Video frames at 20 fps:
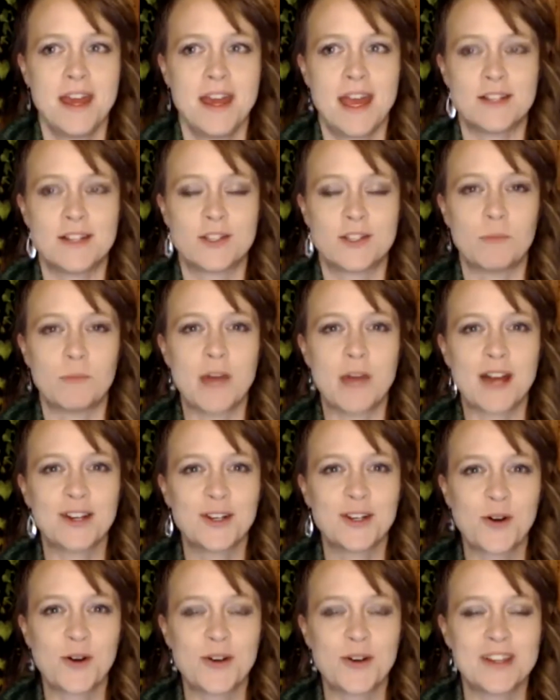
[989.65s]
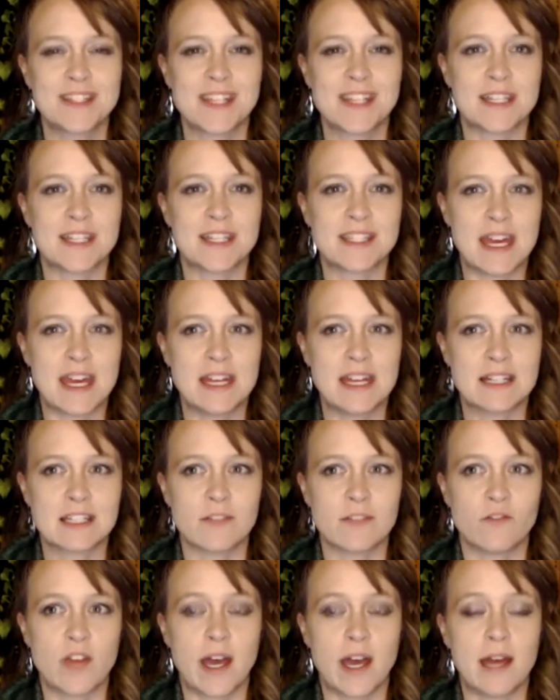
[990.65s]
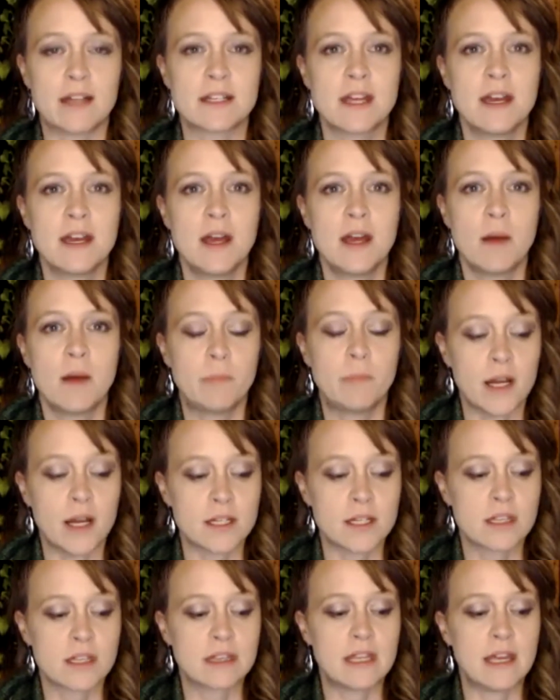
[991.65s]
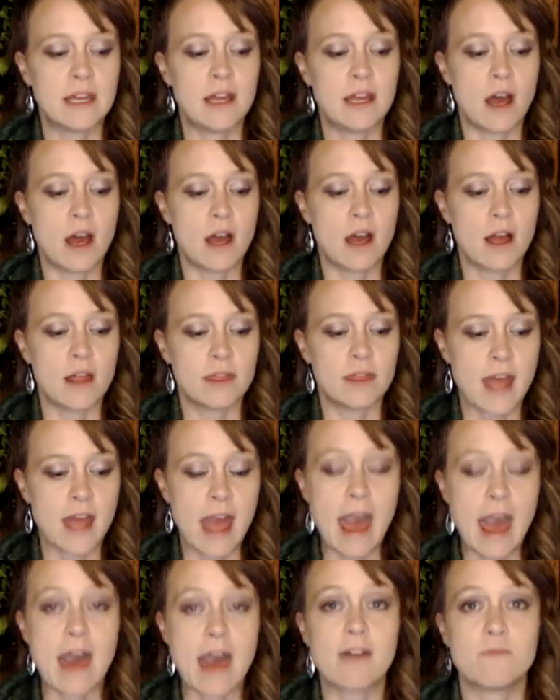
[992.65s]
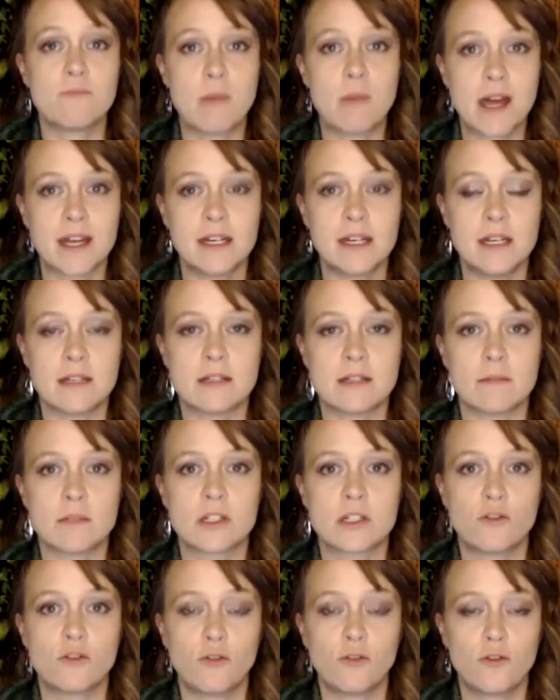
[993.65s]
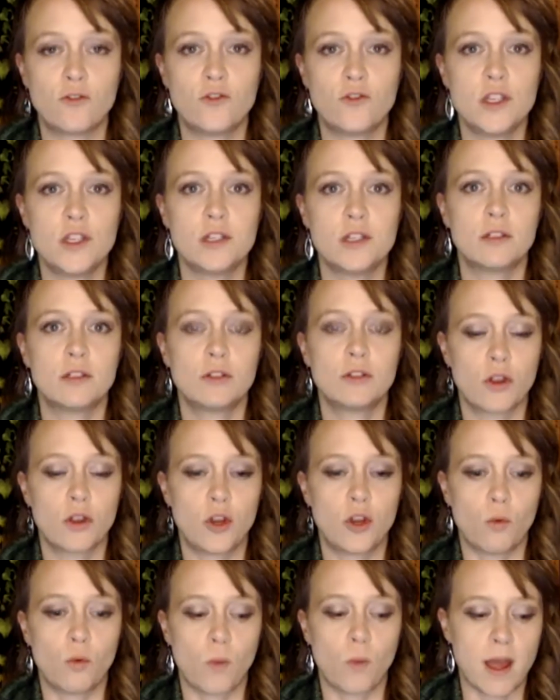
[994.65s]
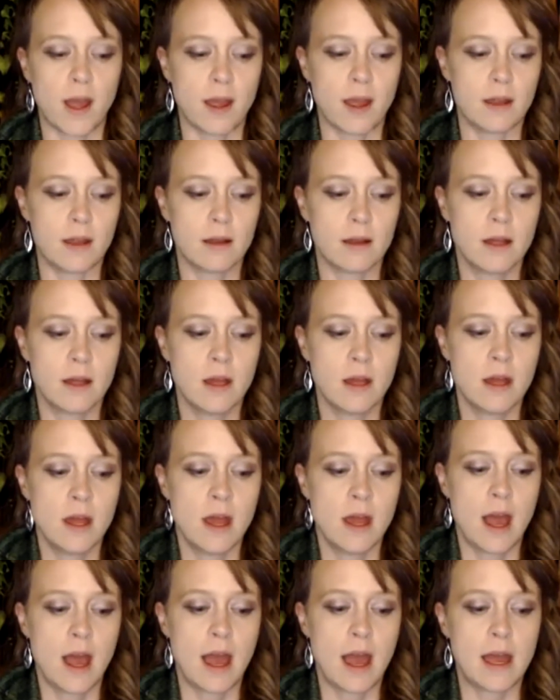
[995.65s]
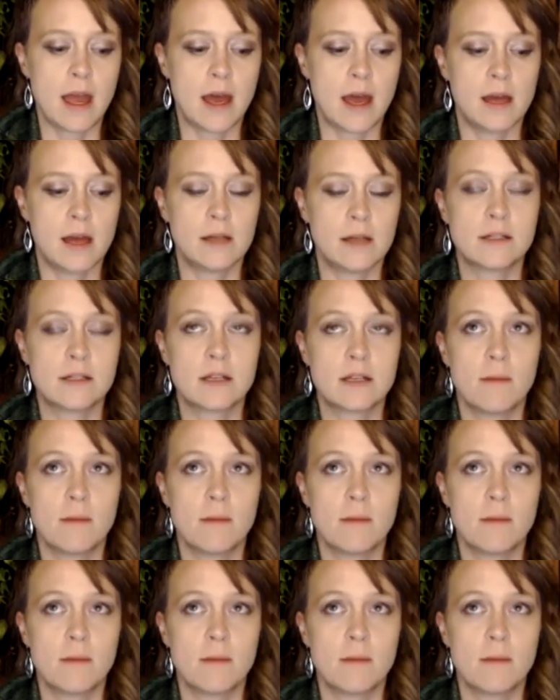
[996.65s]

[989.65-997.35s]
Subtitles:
And so I'm not going to go into the science of that, but they have mechanisms to feel their way. And